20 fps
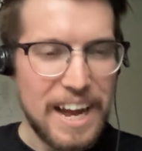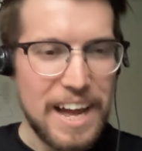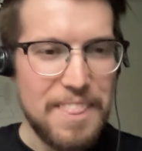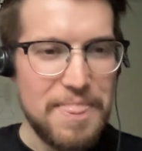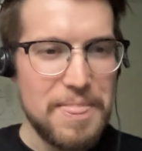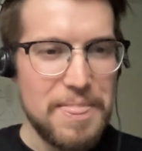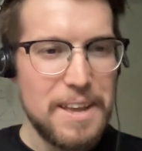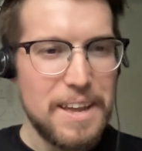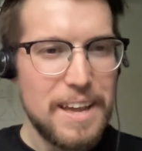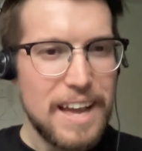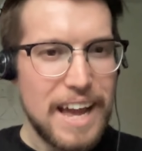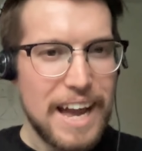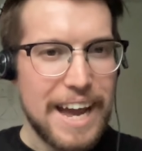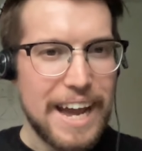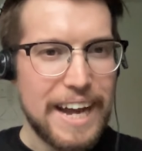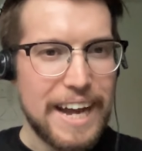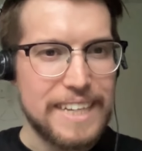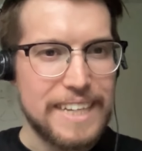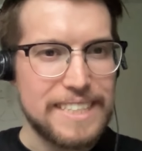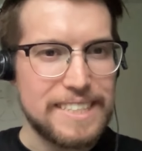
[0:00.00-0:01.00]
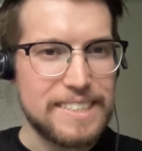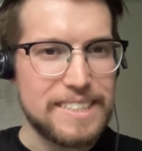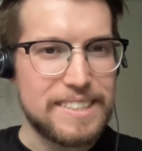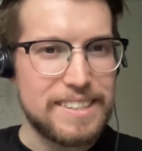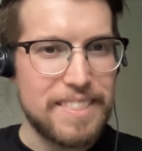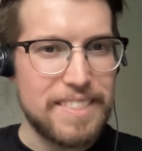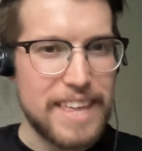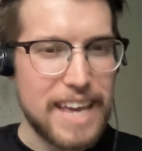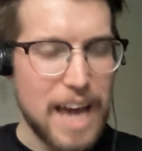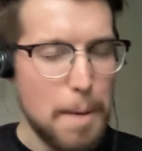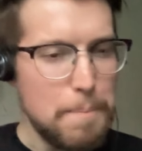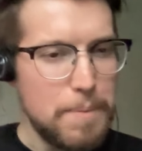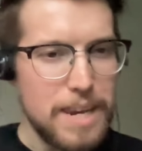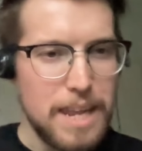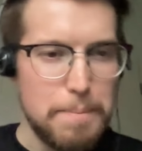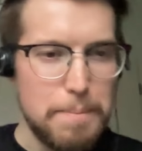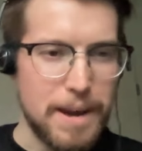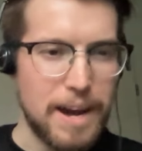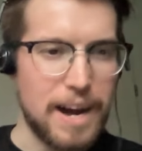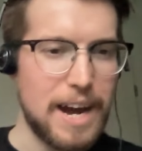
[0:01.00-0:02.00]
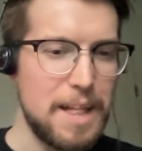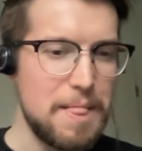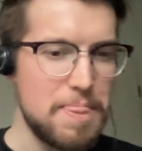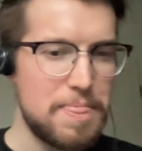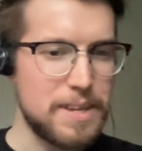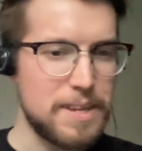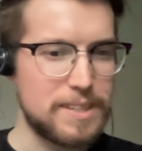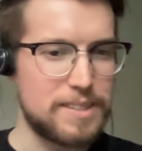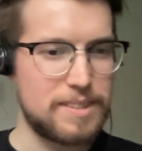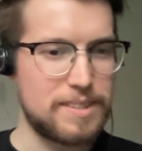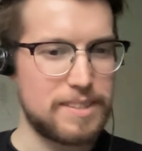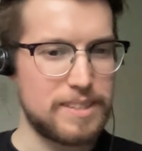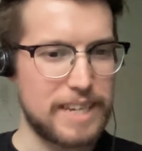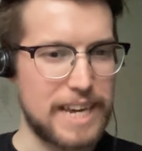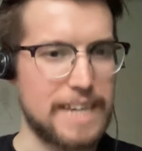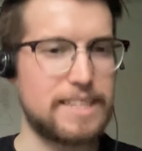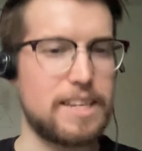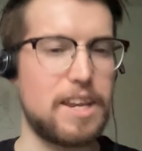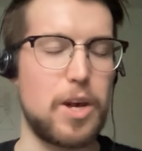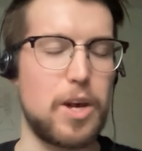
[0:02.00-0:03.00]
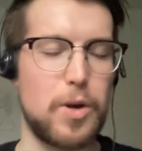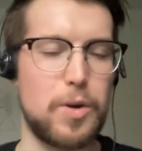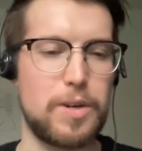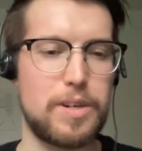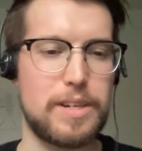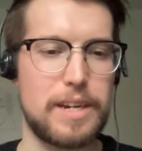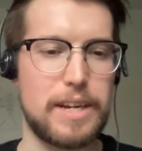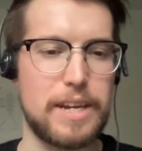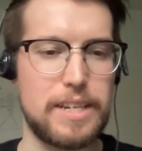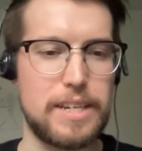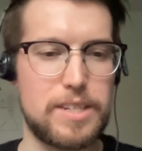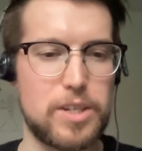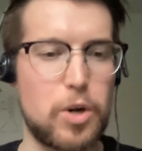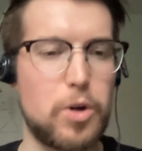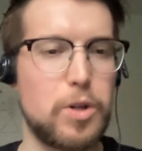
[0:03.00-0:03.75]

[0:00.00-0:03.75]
and and the company behind this catalog is